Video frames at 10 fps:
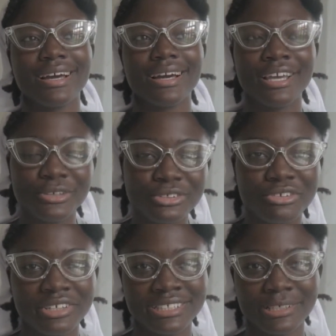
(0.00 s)
I use
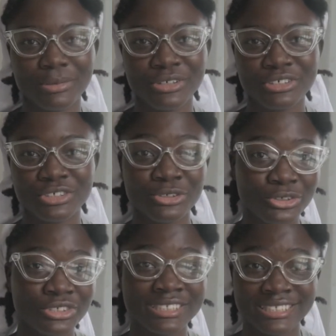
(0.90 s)
creating because, you know,
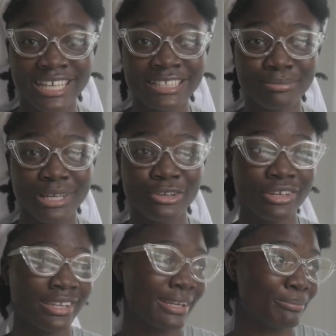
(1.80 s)
you can start by
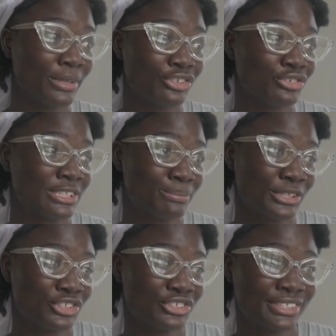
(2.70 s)
looking at Pinterest
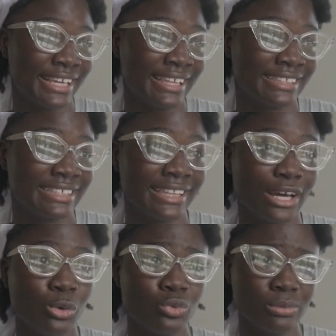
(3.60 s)
pictures and say
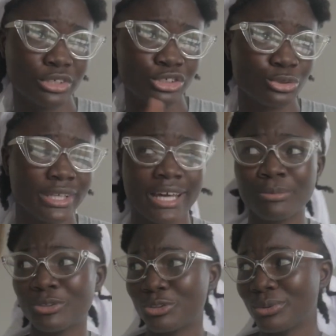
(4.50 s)
that, oh, I'm going to do that,
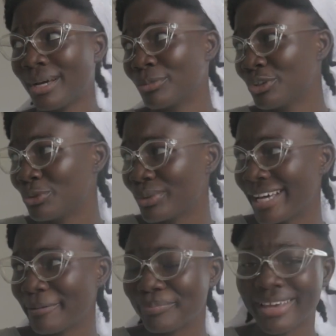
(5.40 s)
I'm going to do that, I'm going to do
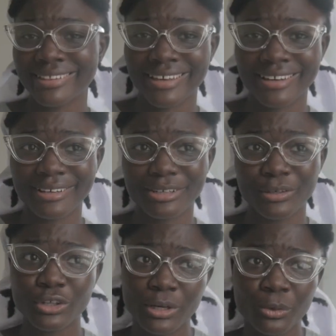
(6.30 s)
that, and then
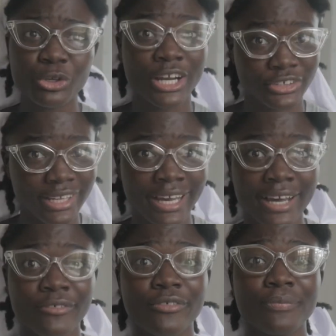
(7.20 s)
when you look at what you actually
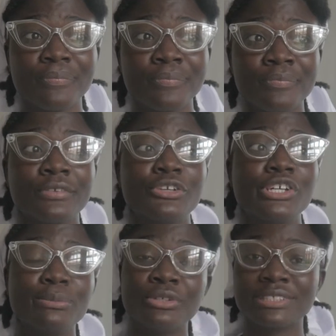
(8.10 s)
have, you
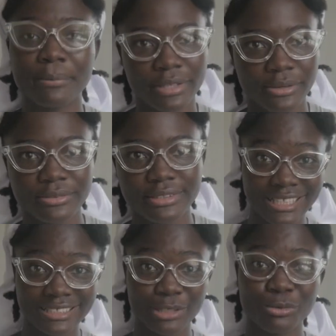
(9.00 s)
end up doing something else.
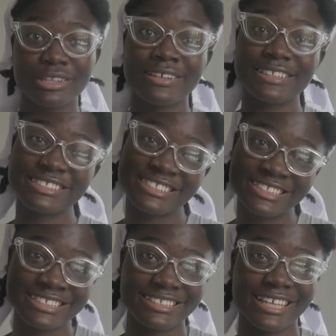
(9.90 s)
And with the
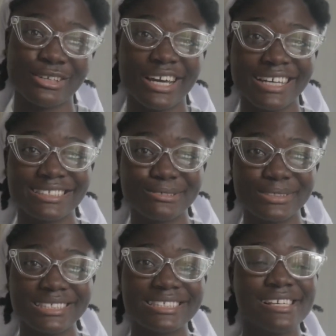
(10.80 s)
gist that you add to
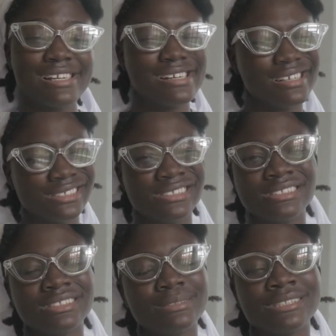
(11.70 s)
it,
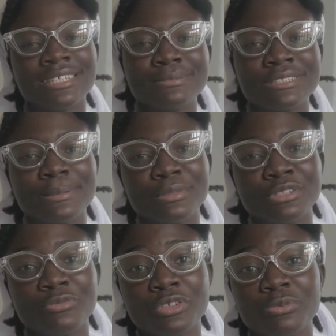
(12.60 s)
it turns out to be something
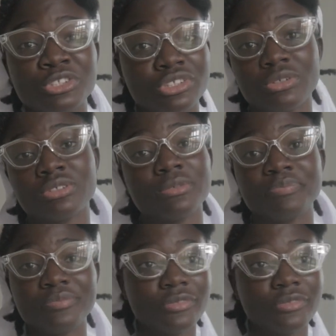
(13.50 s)
different, which is also,